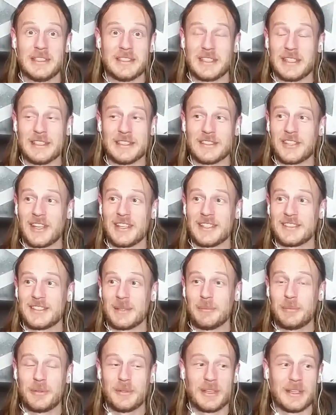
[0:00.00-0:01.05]
It, it's that
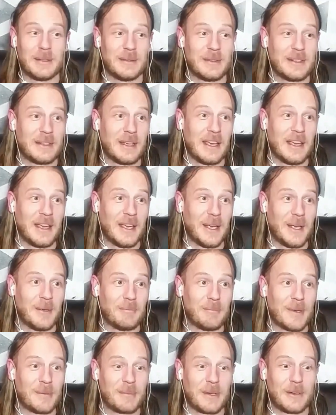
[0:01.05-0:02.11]
simple. Like
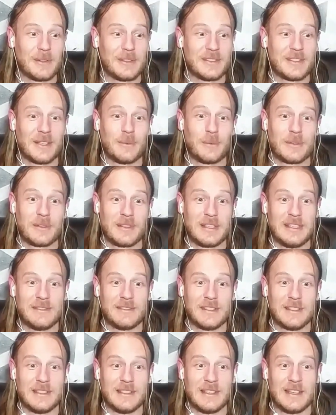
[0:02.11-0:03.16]
um, my parents they were
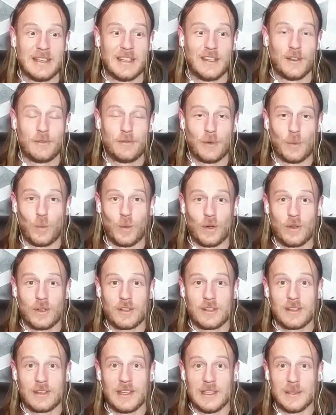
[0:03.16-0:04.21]
leaving for
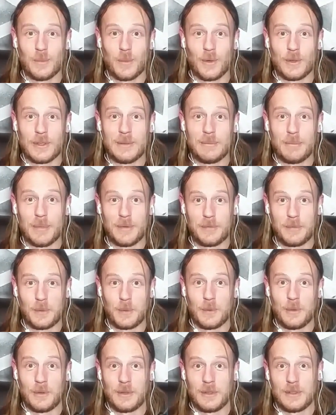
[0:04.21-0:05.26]
work in the morning
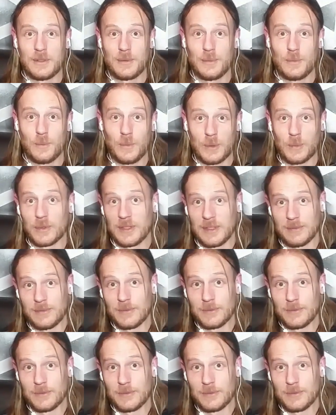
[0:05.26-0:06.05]
before we were